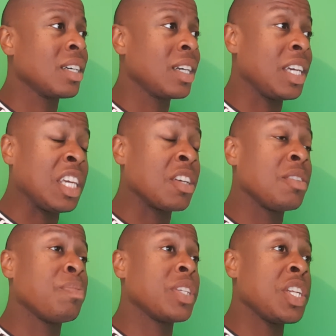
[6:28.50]
he
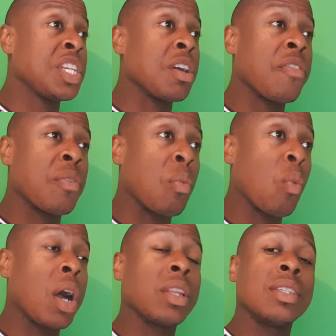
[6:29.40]
could potentially go from
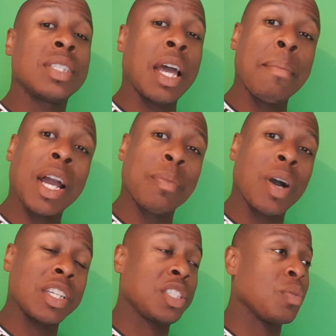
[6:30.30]
one set of
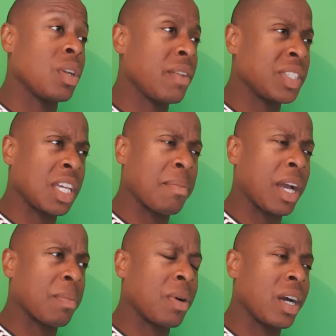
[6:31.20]
Magpies to another set of
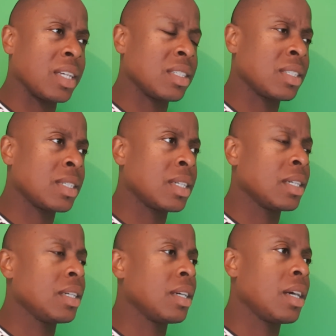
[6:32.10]
Magpies.
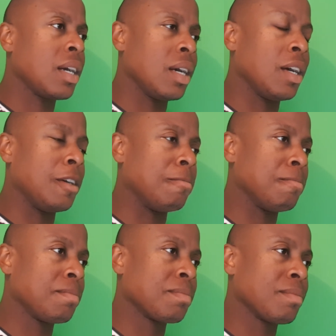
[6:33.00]

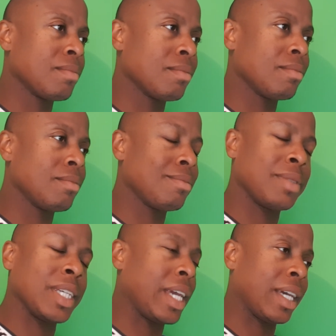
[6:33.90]

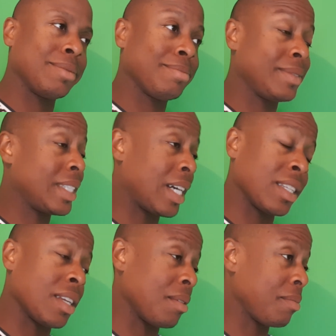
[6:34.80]
But yeah, I
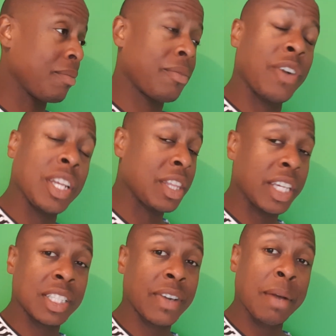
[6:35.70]
don't know. Funnier
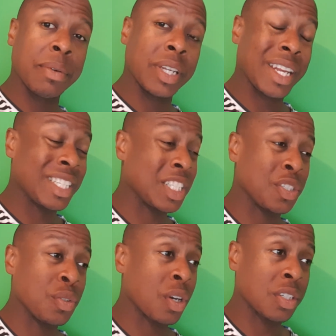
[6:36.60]
things have happened, and this is
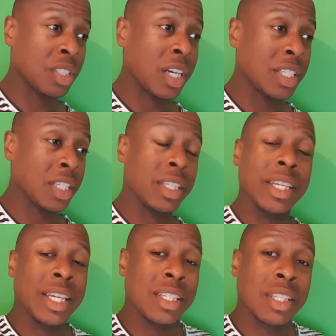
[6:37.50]
Newcastle United.
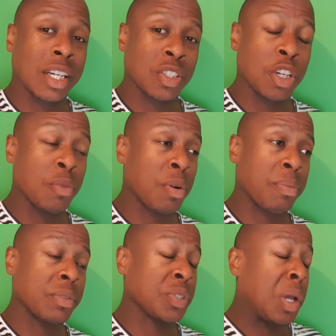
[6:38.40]
It is like a soap
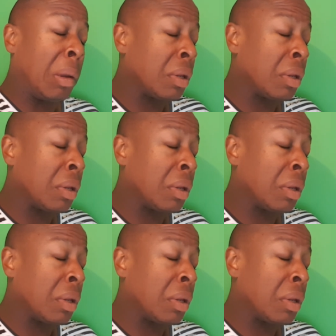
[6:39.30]
opera, so